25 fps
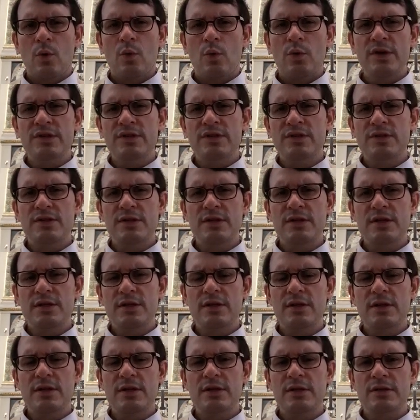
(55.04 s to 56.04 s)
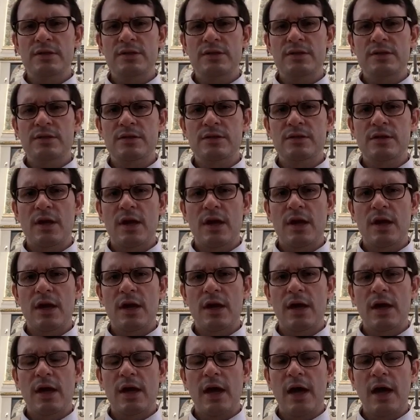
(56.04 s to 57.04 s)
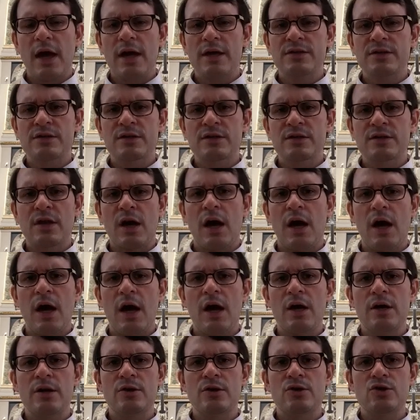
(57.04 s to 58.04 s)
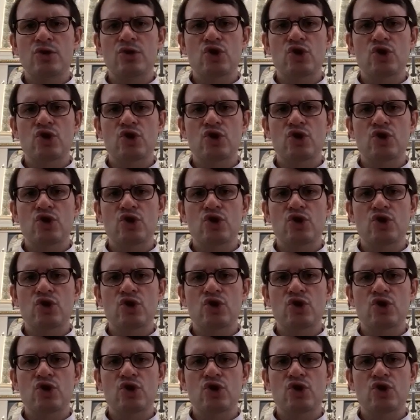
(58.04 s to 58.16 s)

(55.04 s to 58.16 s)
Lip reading: we see this as God